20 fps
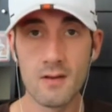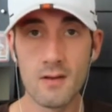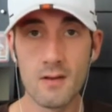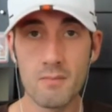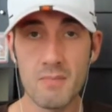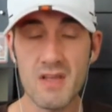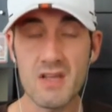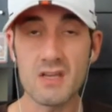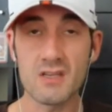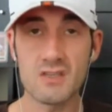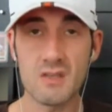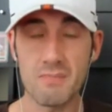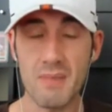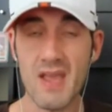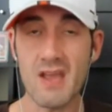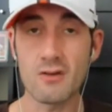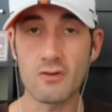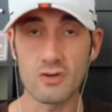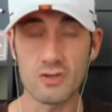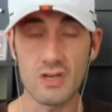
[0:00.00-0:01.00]
because the
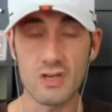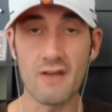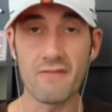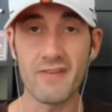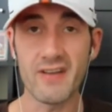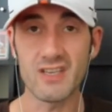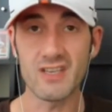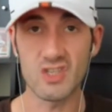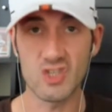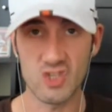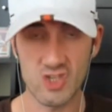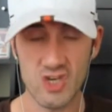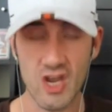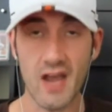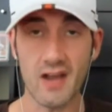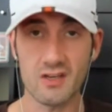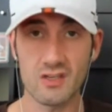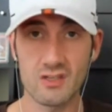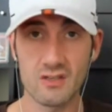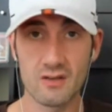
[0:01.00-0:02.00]
Patriots offense
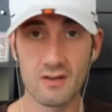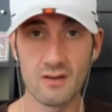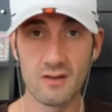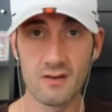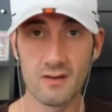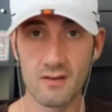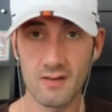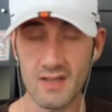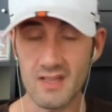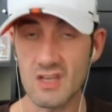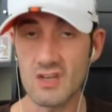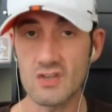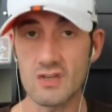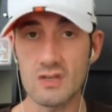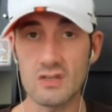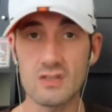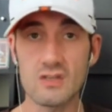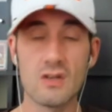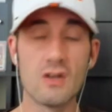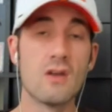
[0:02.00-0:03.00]
sucks. Like this
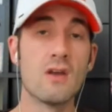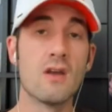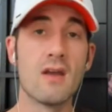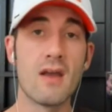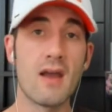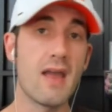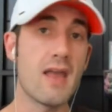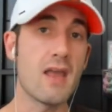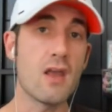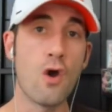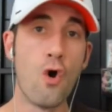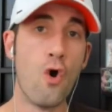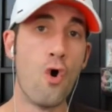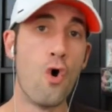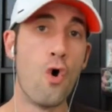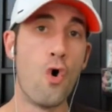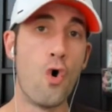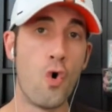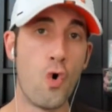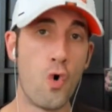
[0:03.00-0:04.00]
is a
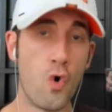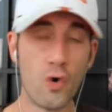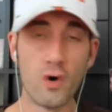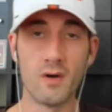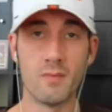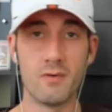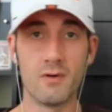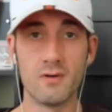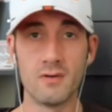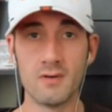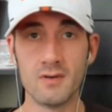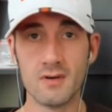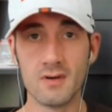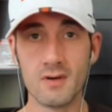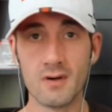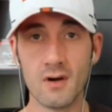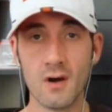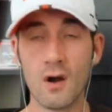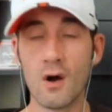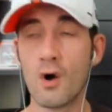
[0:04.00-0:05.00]
horrible
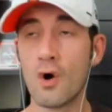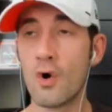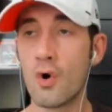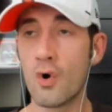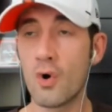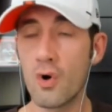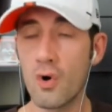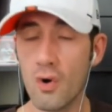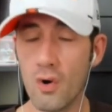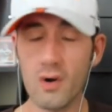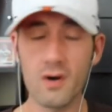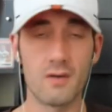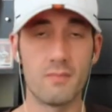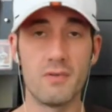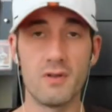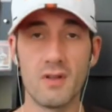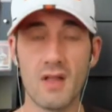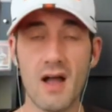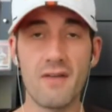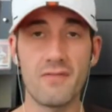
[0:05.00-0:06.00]

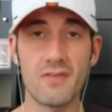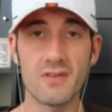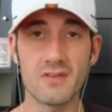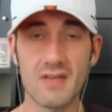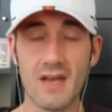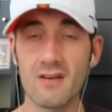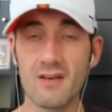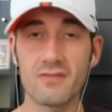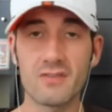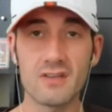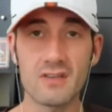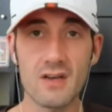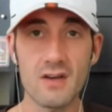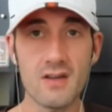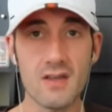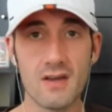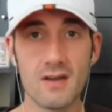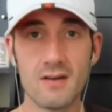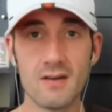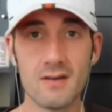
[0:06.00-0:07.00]
offense. I don't have to tell
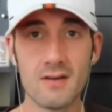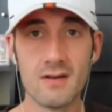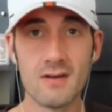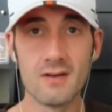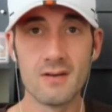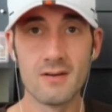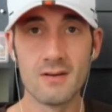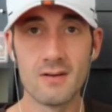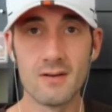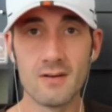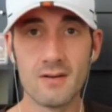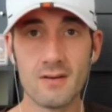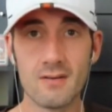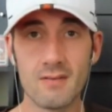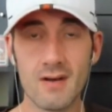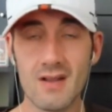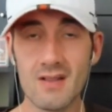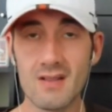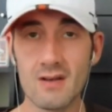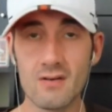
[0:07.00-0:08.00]
you.
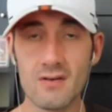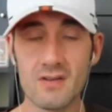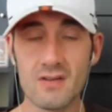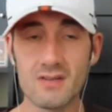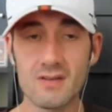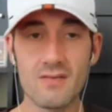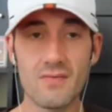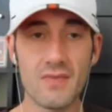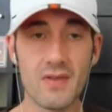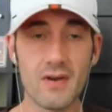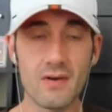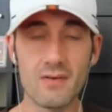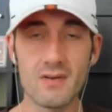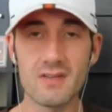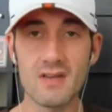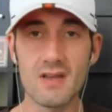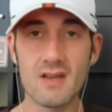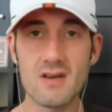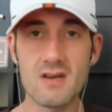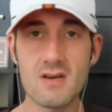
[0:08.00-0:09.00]
Right? There
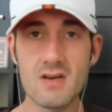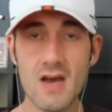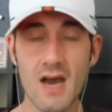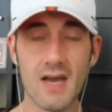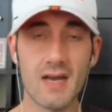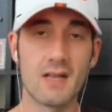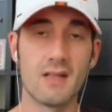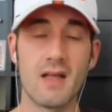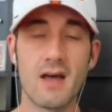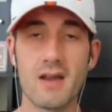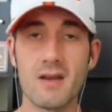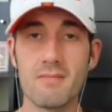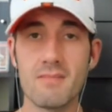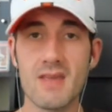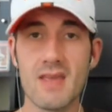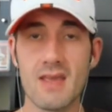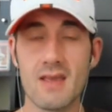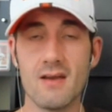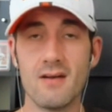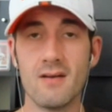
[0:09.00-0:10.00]
is not a lot of
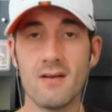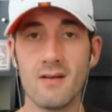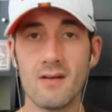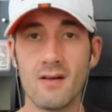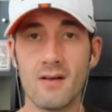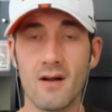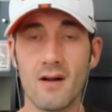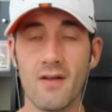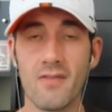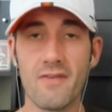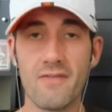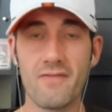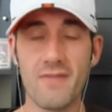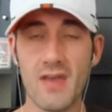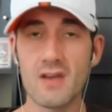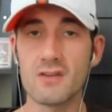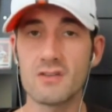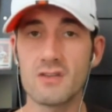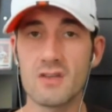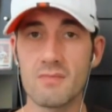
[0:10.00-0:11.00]
meat on the
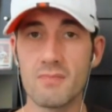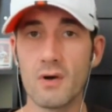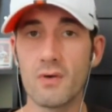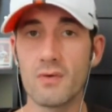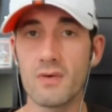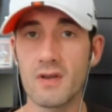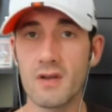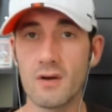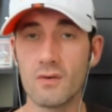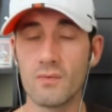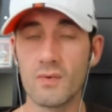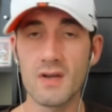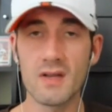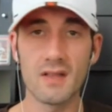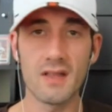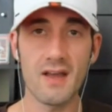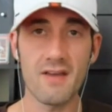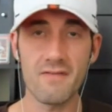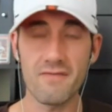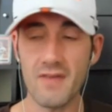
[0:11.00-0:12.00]
fantasy bone here. Real
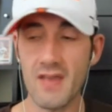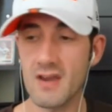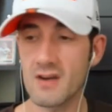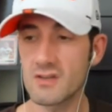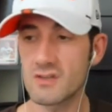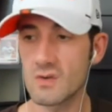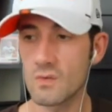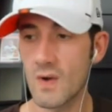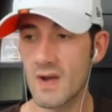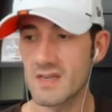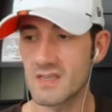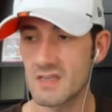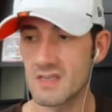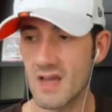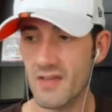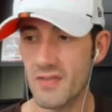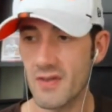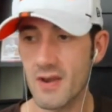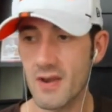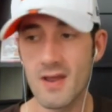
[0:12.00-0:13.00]
life, fantasy-wise,
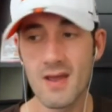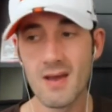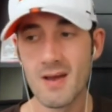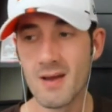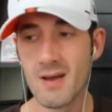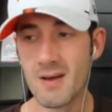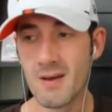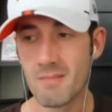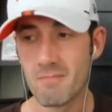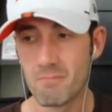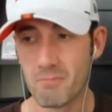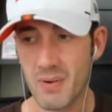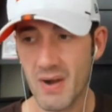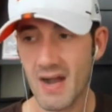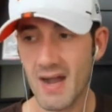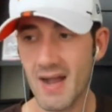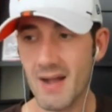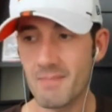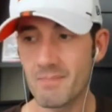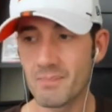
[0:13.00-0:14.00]
nothing.
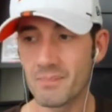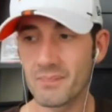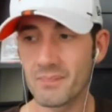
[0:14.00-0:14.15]
But